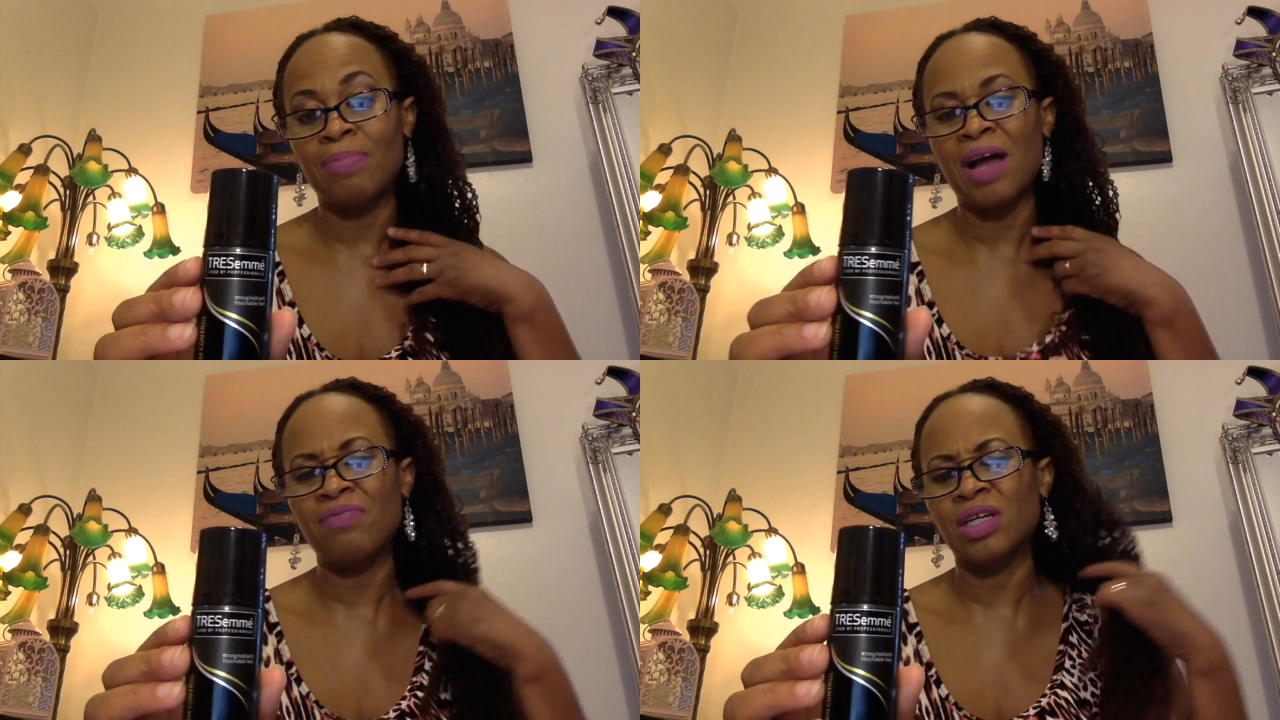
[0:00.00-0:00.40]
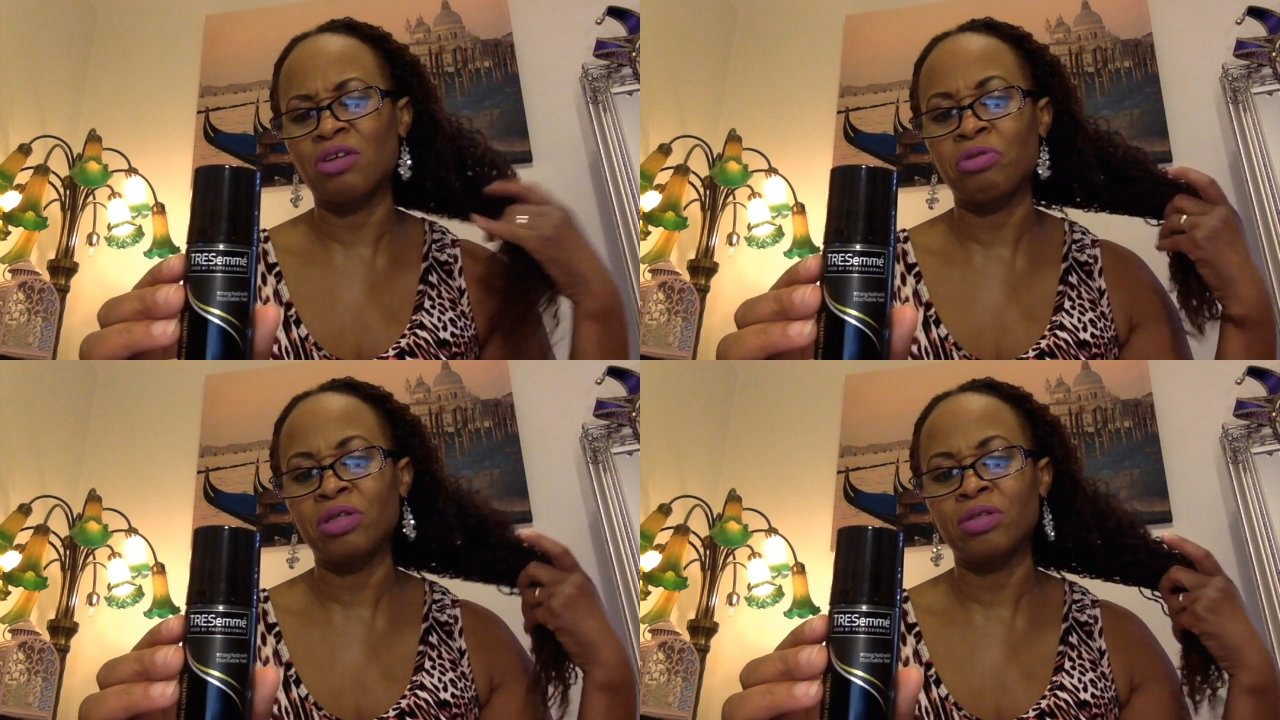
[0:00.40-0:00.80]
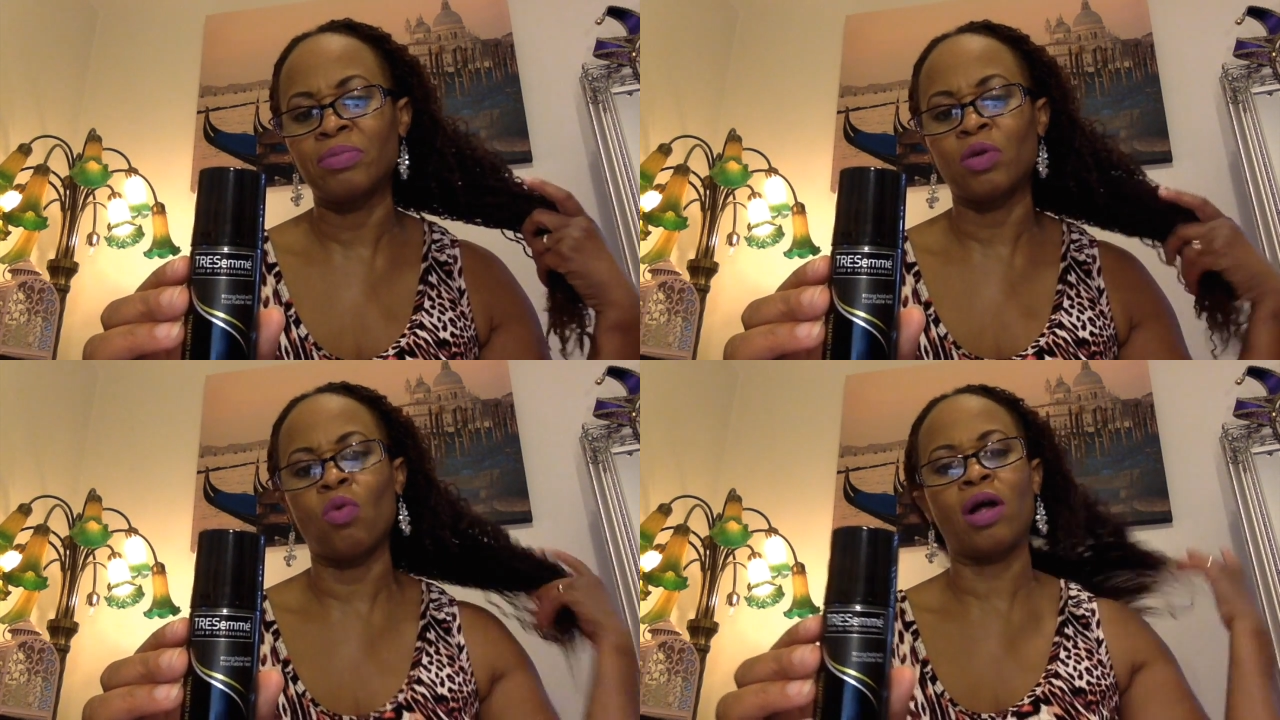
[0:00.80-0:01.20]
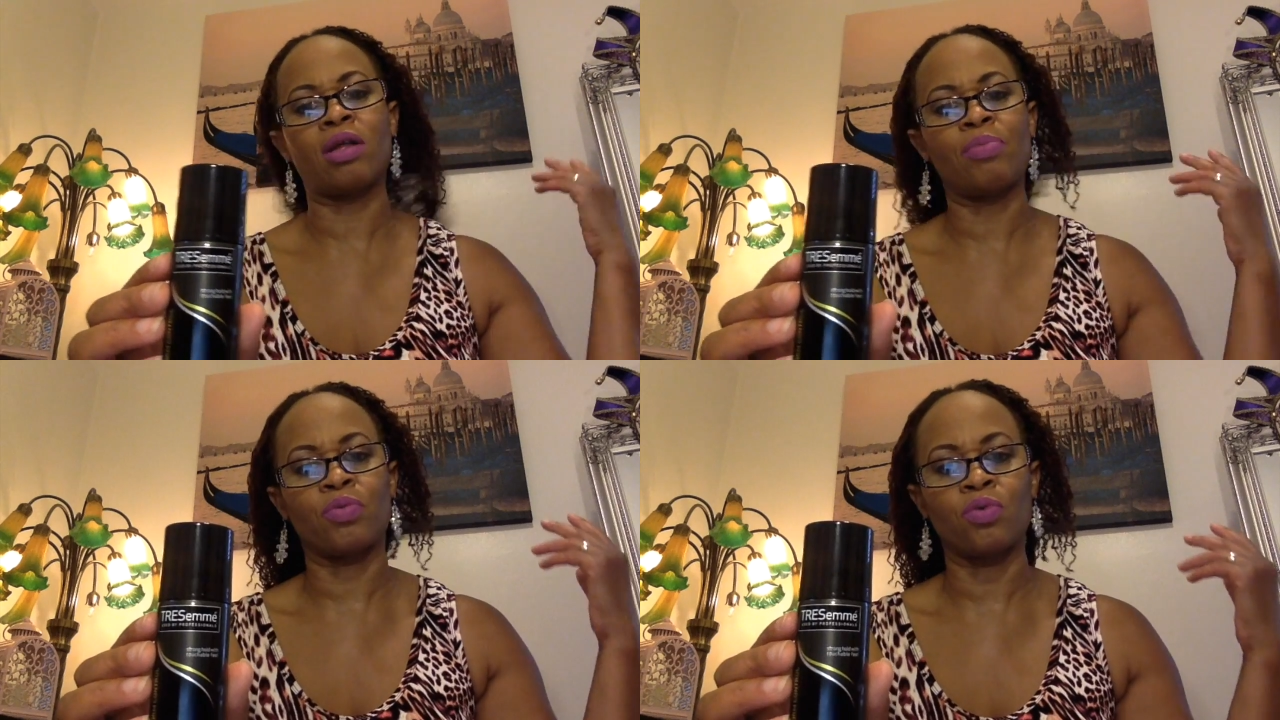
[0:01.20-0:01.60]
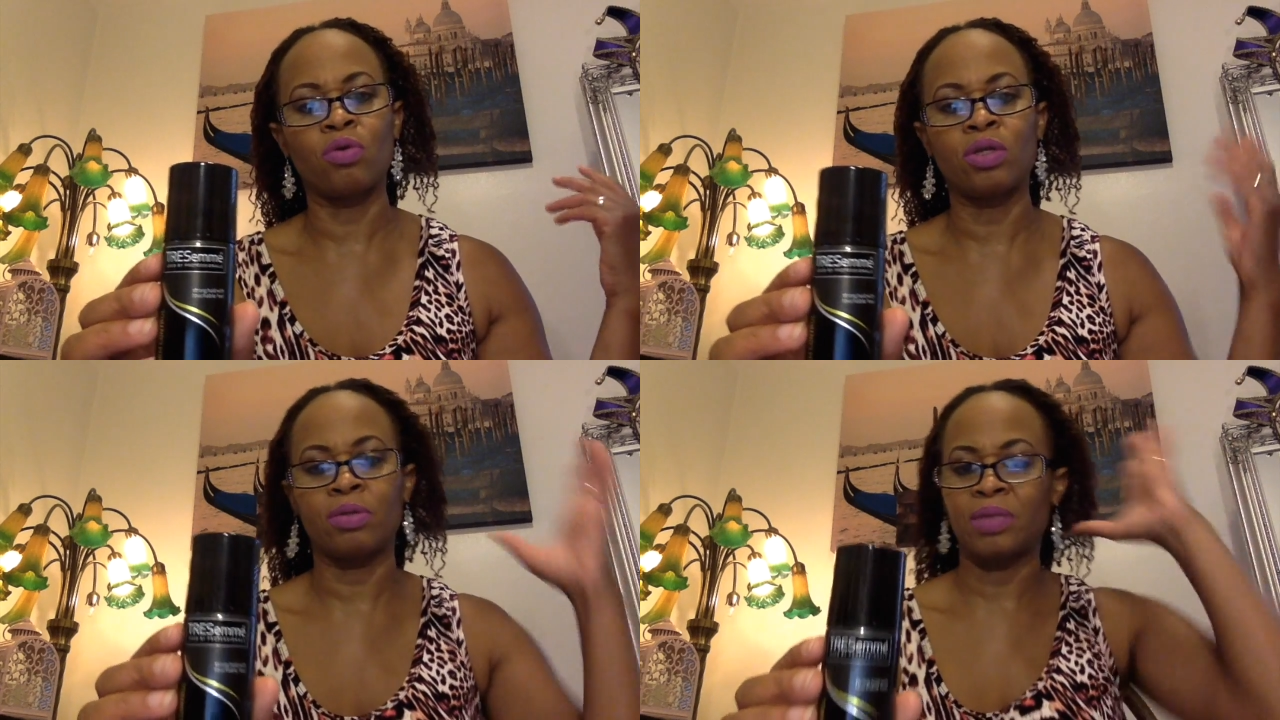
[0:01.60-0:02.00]
I haven't crinkled them in a while. I've been
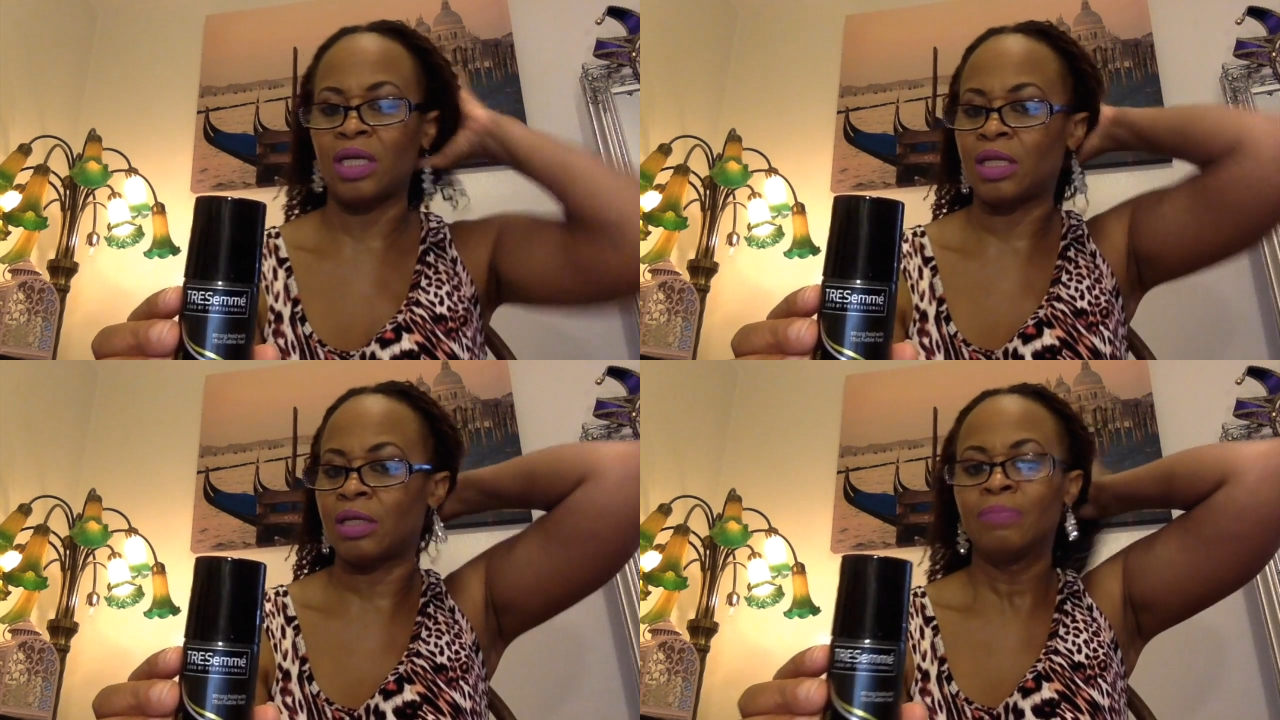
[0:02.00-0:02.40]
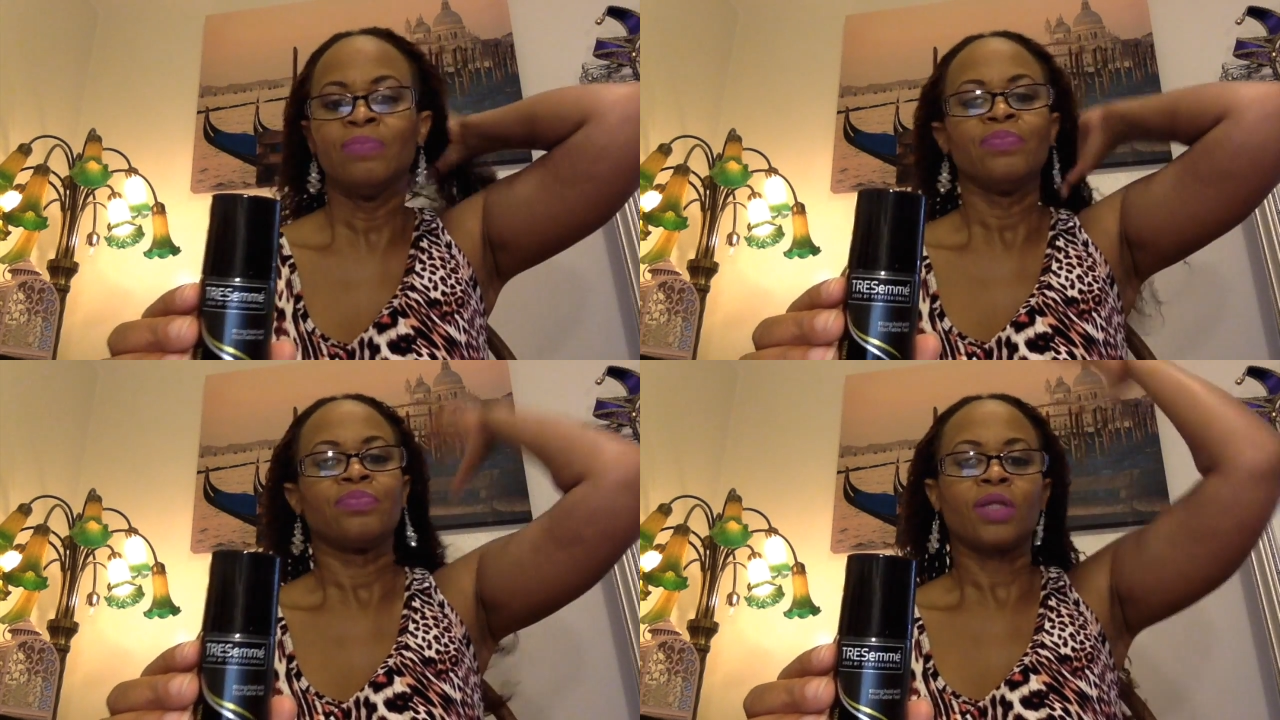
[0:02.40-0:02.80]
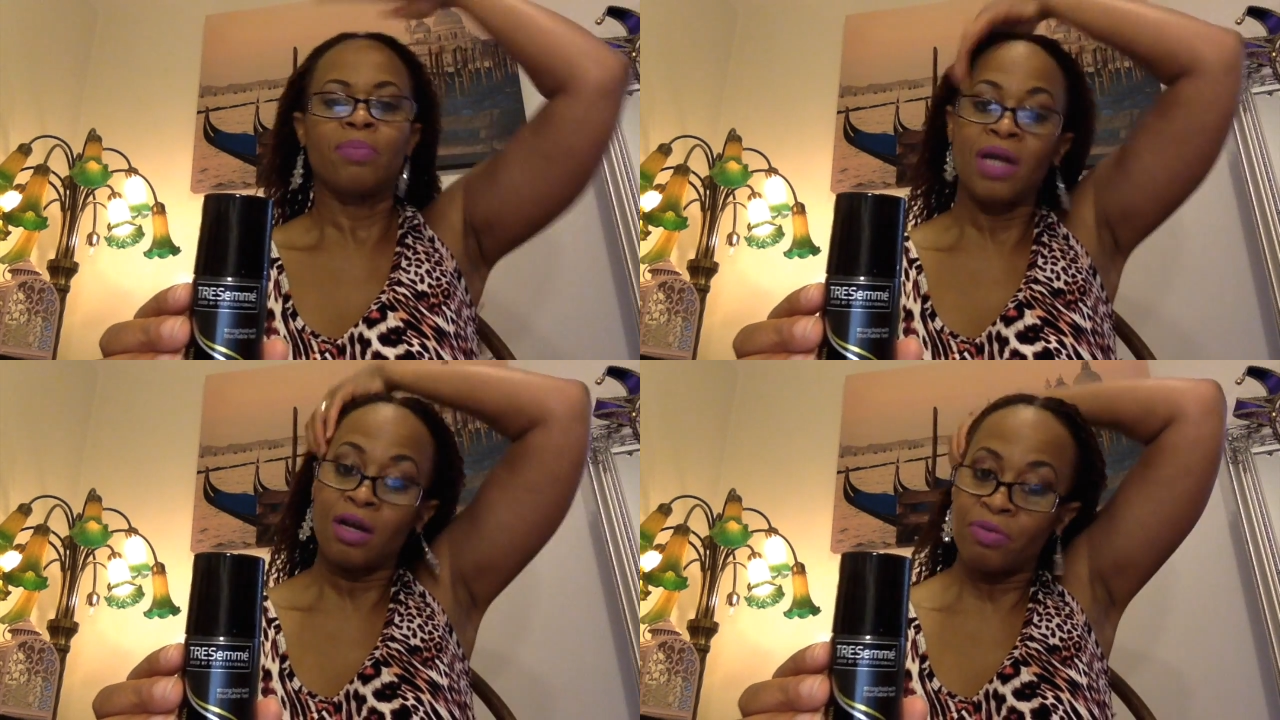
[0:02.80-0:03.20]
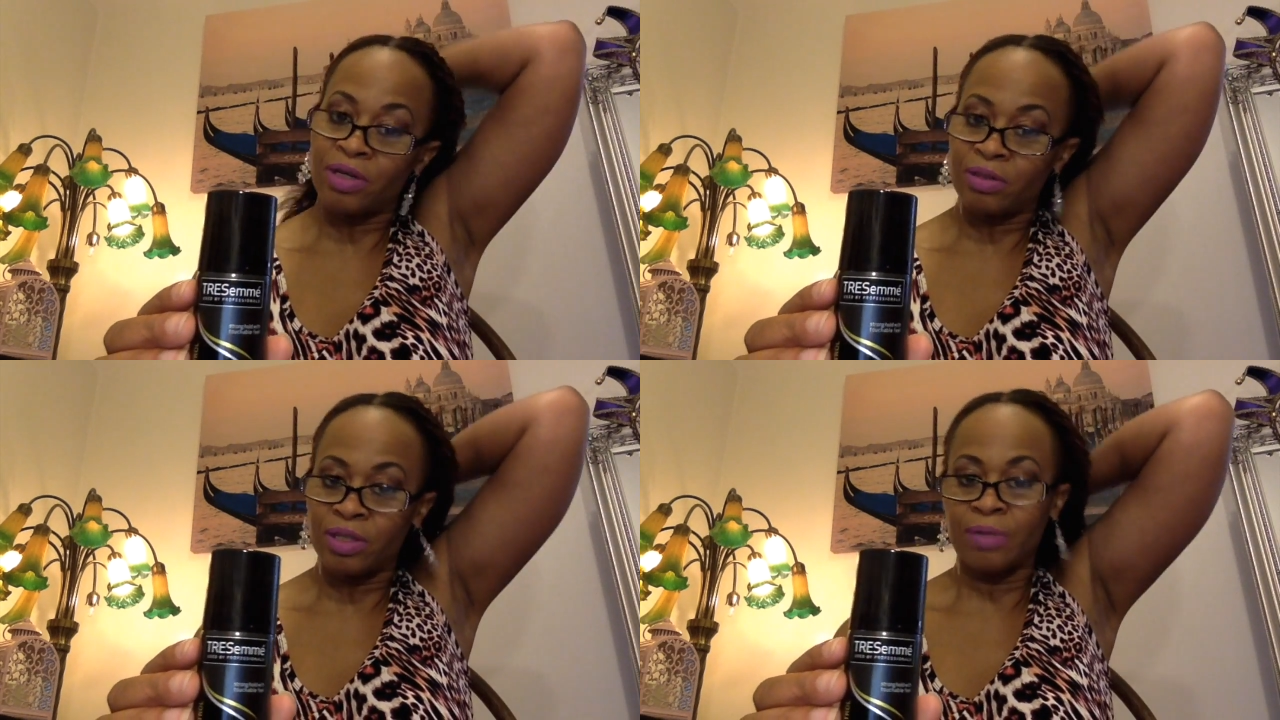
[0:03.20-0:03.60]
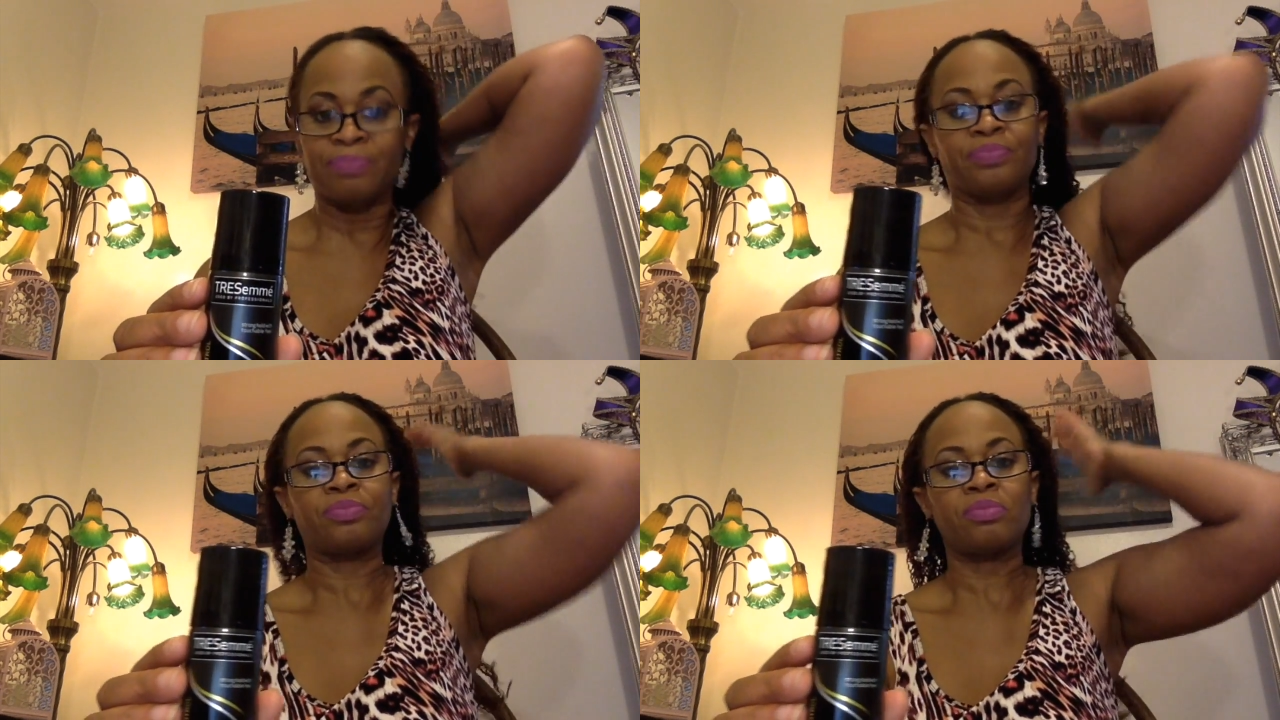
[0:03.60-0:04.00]
rolling them lately, but I crinkled them.